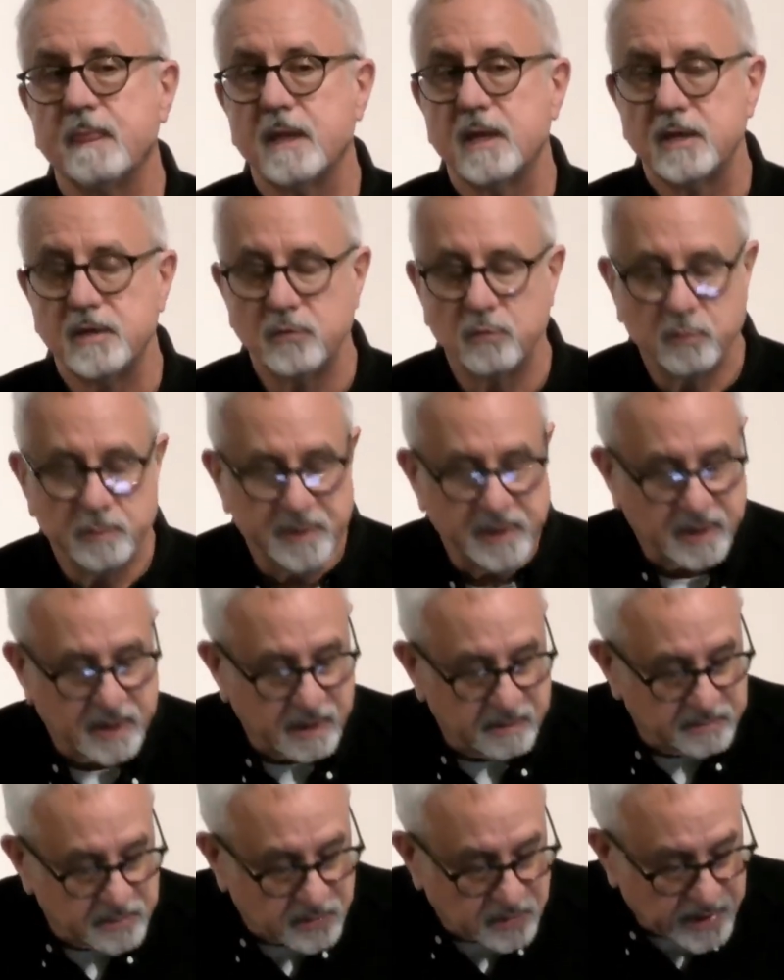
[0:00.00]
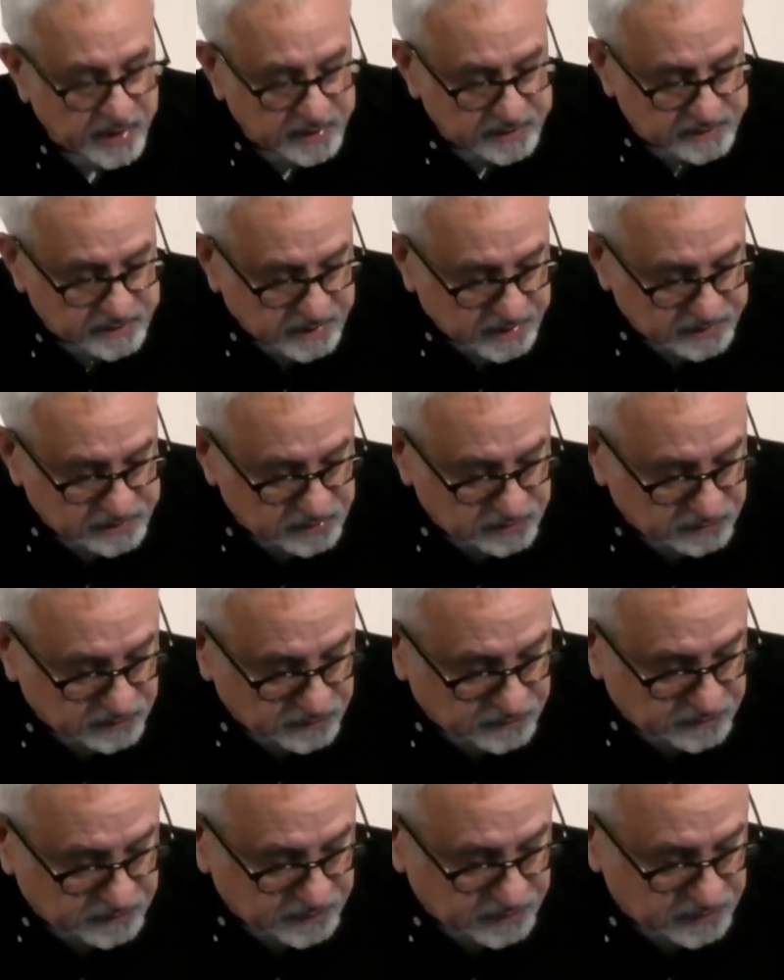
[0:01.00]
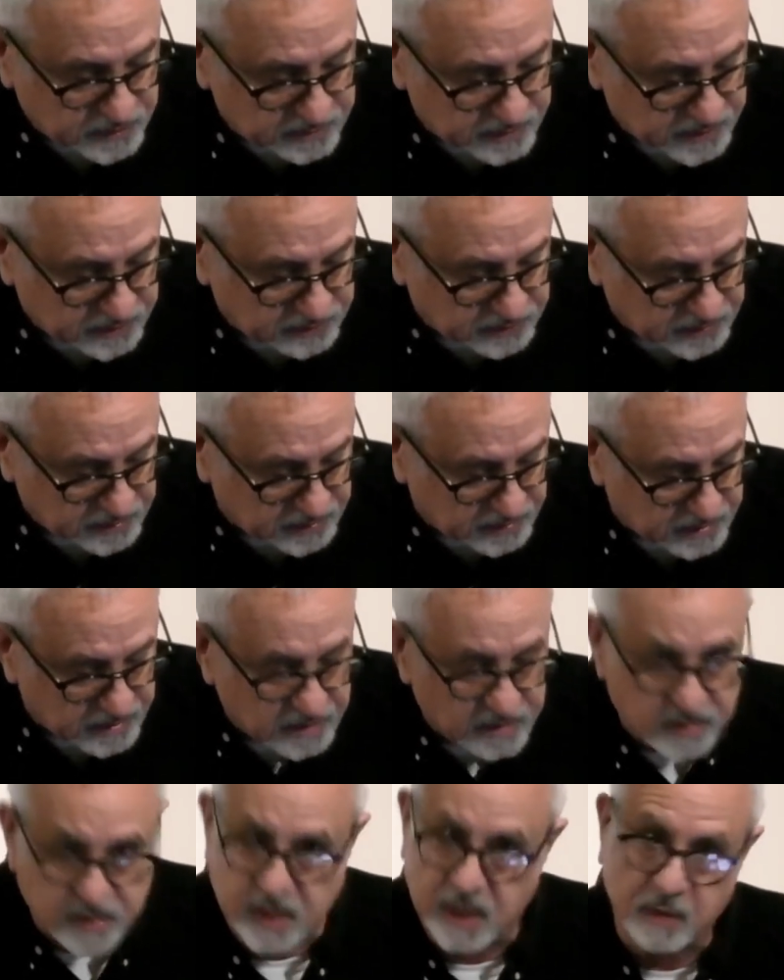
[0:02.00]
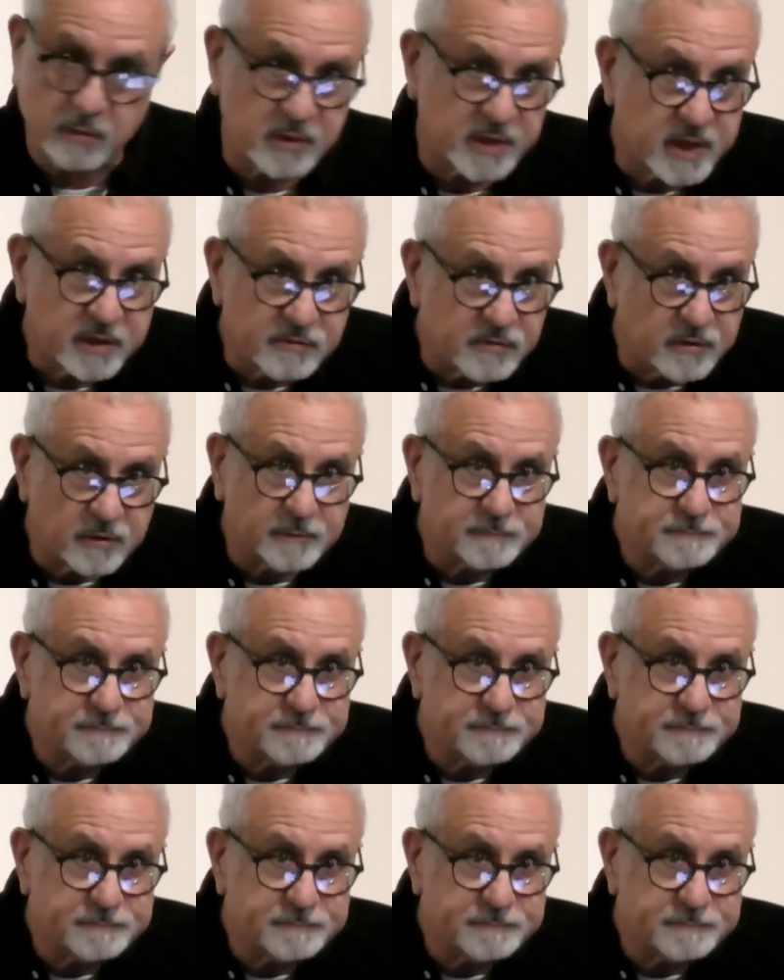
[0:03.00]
You will become great as you fulfill the mission that I will give you.